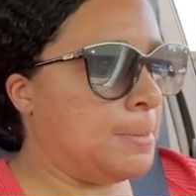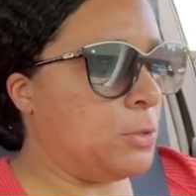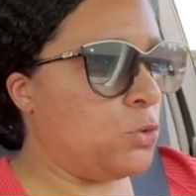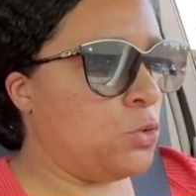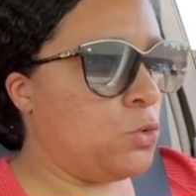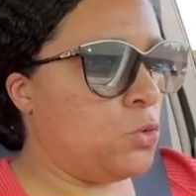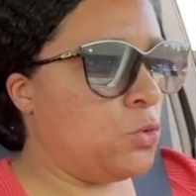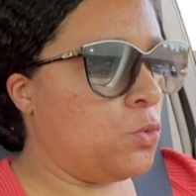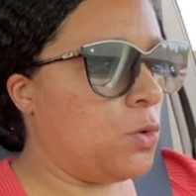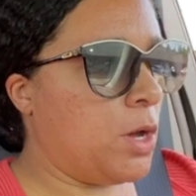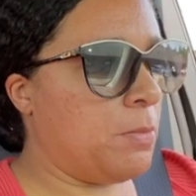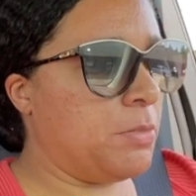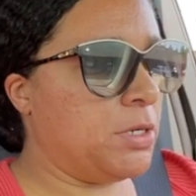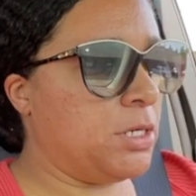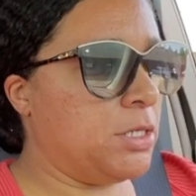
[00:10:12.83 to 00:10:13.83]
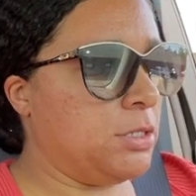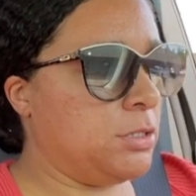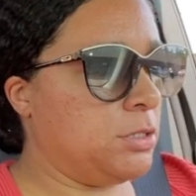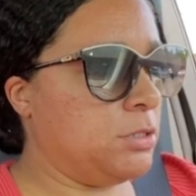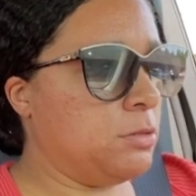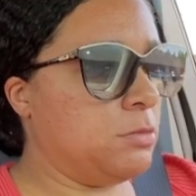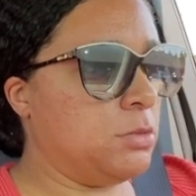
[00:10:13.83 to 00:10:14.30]
ooh, I'm going to need
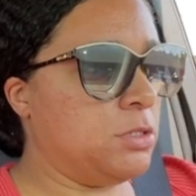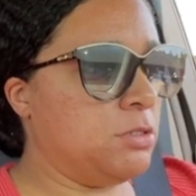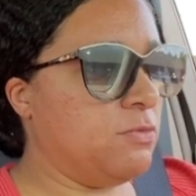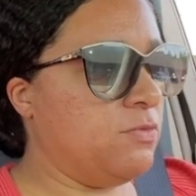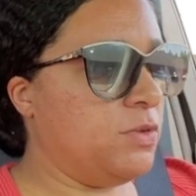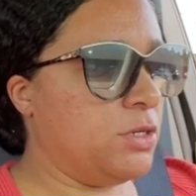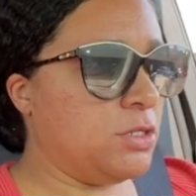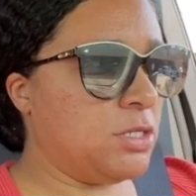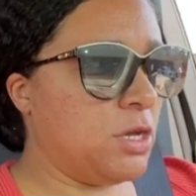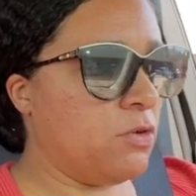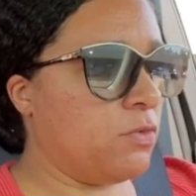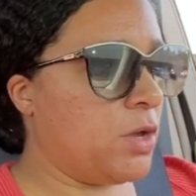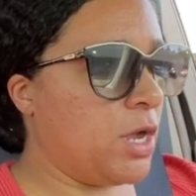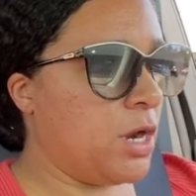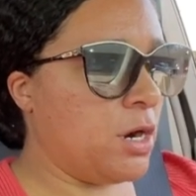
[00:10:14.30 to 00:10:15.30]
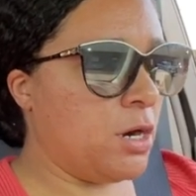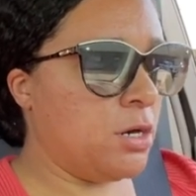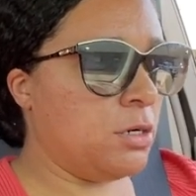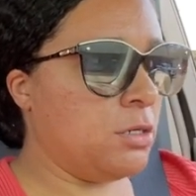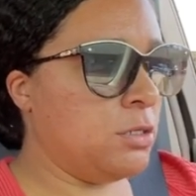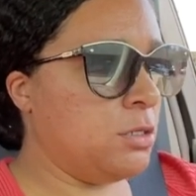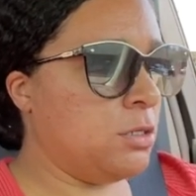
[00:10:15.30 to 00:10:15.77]
some severe
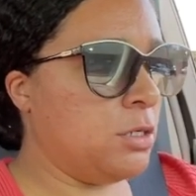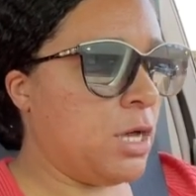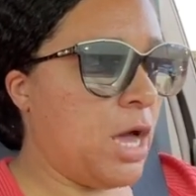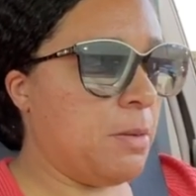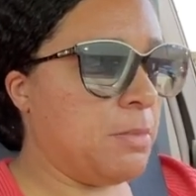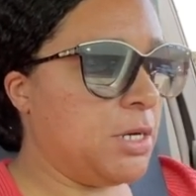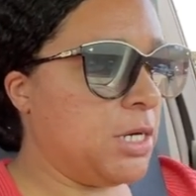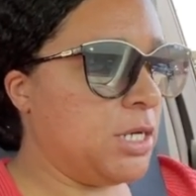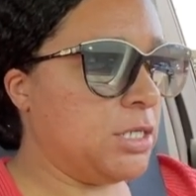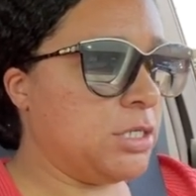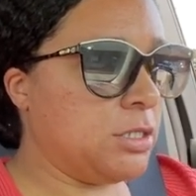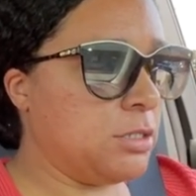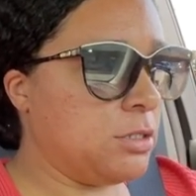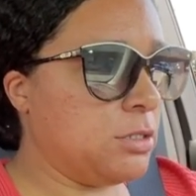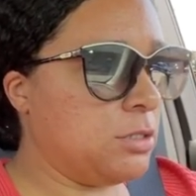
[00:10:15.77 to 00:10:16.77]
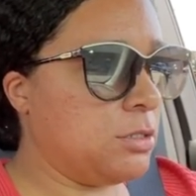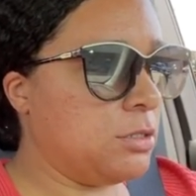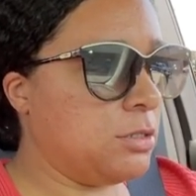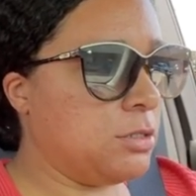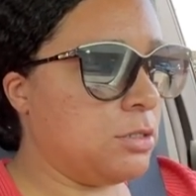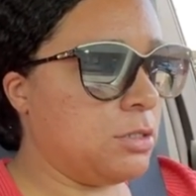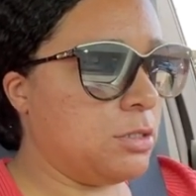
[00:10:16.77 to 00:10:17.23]
self-care. I'm going to need to
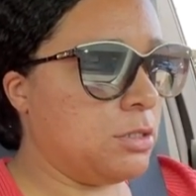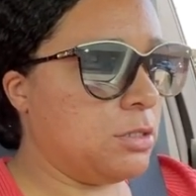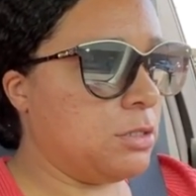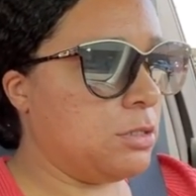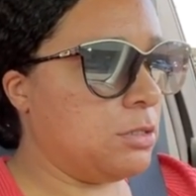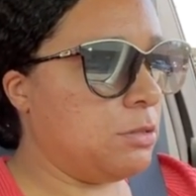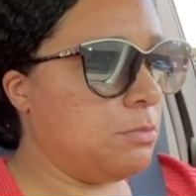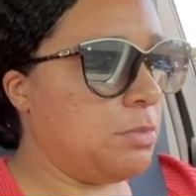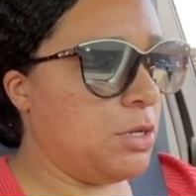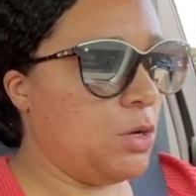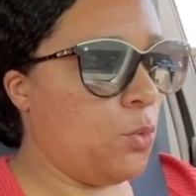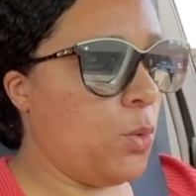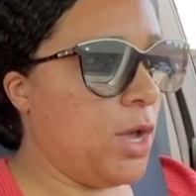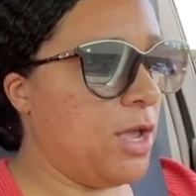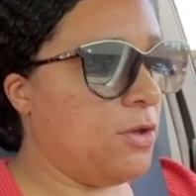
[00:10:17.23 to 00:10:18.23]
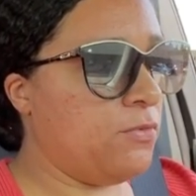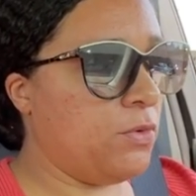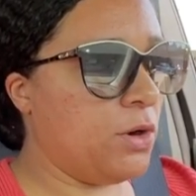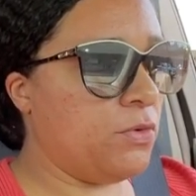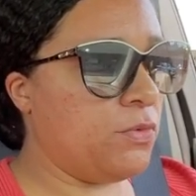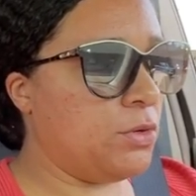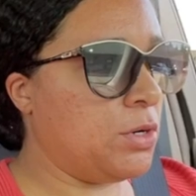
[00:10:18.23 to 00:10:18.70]
be away
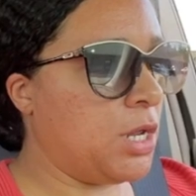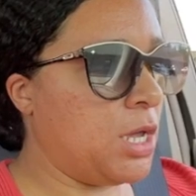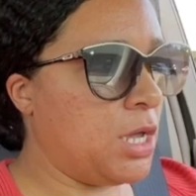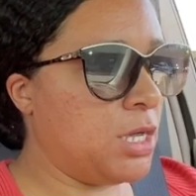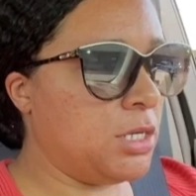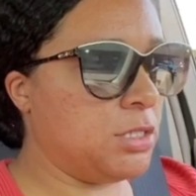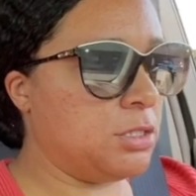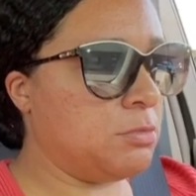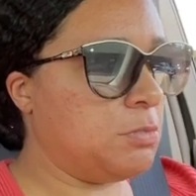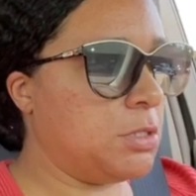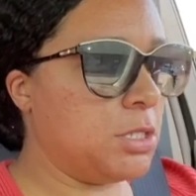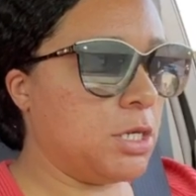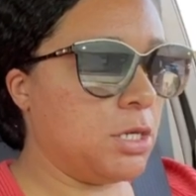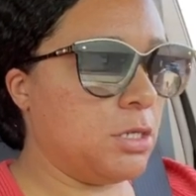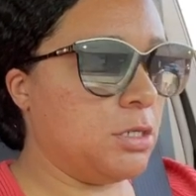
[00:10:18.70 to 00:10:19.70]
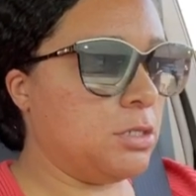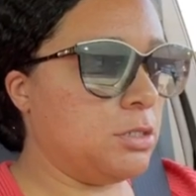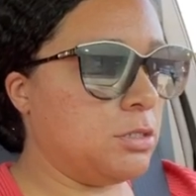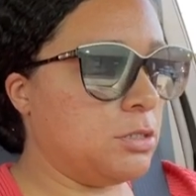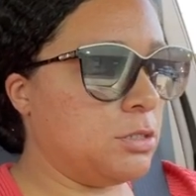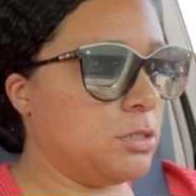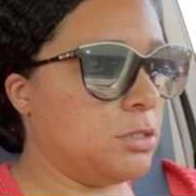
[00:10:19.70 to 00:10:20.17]
for a few days because
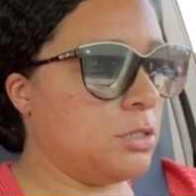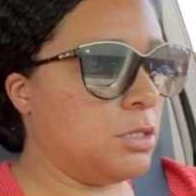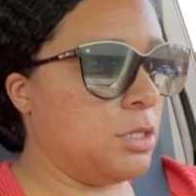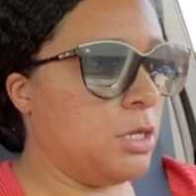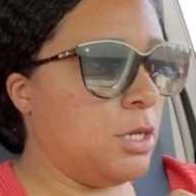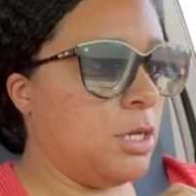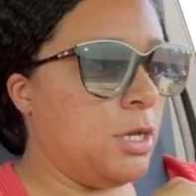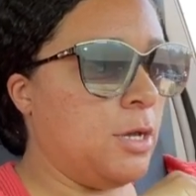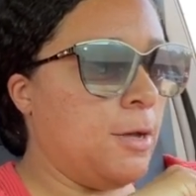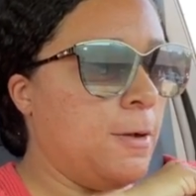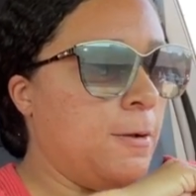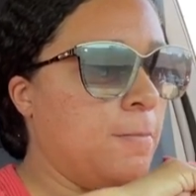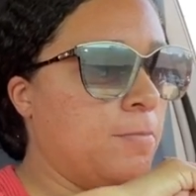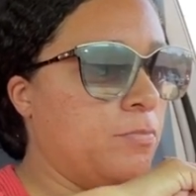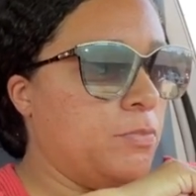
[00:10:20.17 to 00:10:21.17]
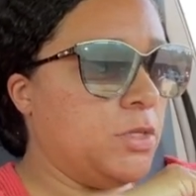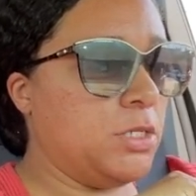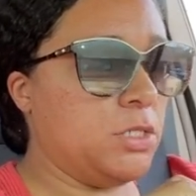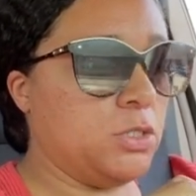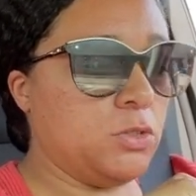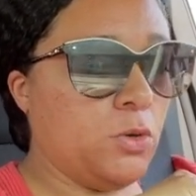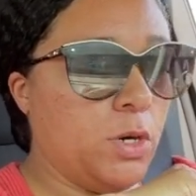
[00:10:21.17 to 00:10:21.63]

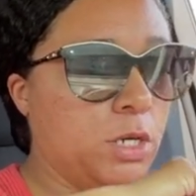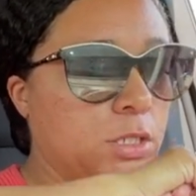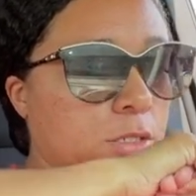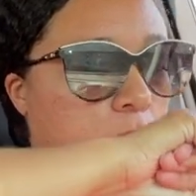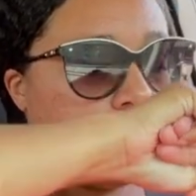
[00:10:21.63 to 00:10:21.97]
this is crazy.